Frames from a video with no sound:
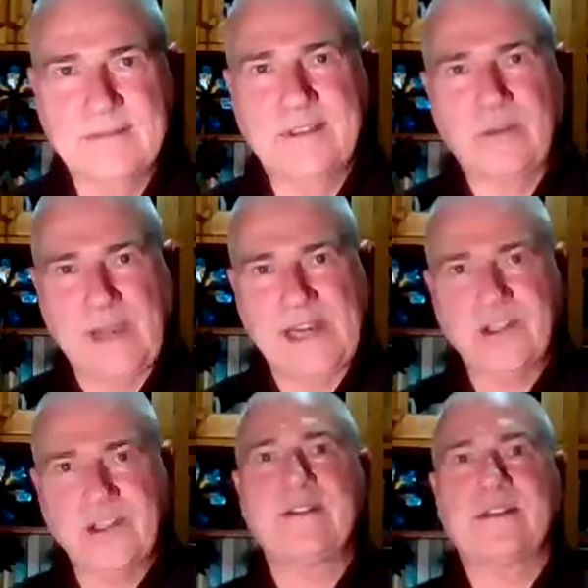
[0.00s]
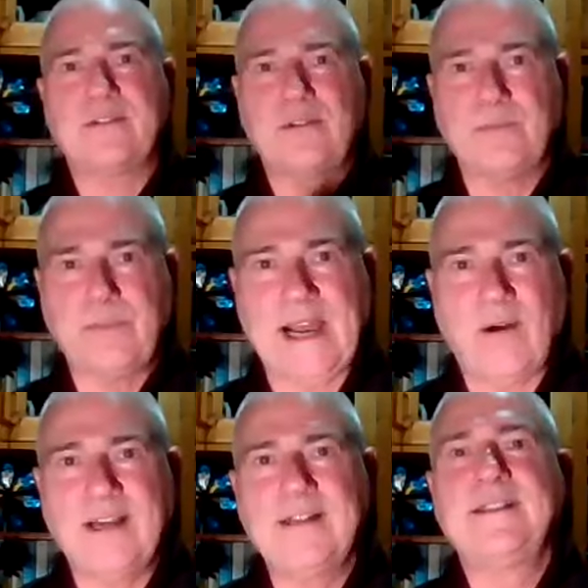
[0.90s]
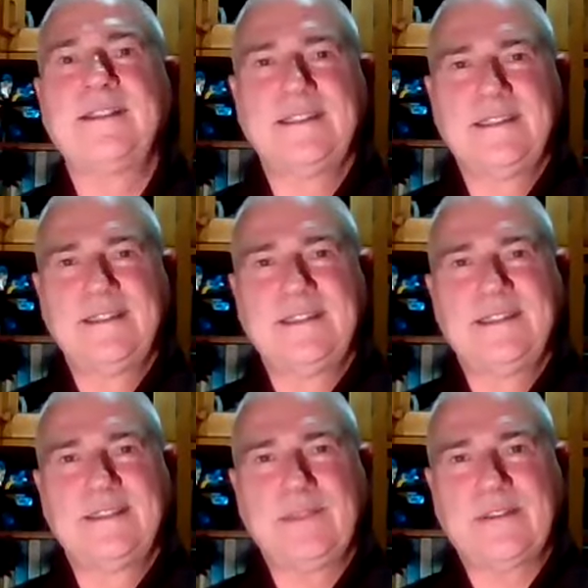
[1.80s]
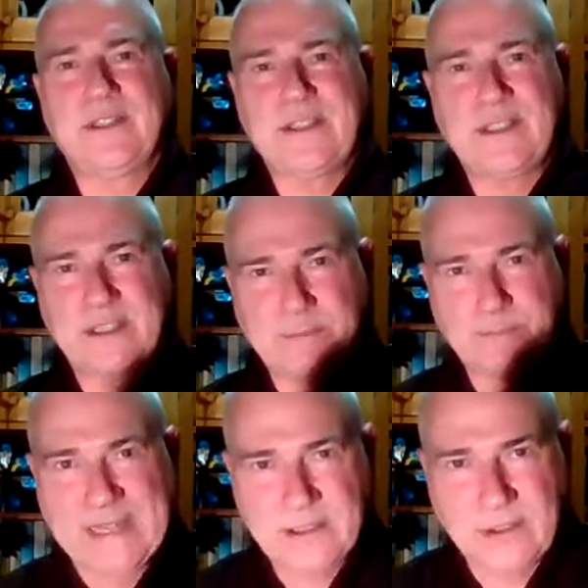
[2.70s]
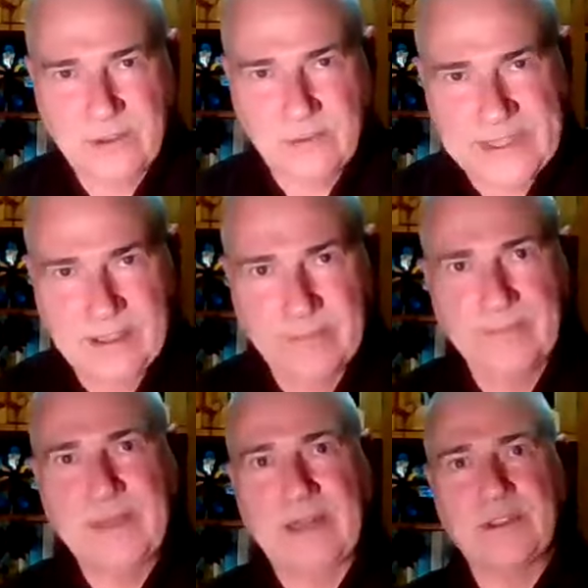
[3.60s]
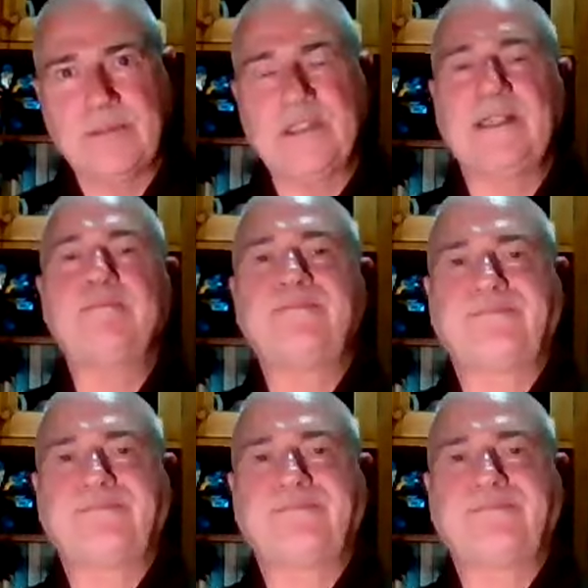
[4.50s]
Compassion is the true power, because this is based on wisdom, ultimately.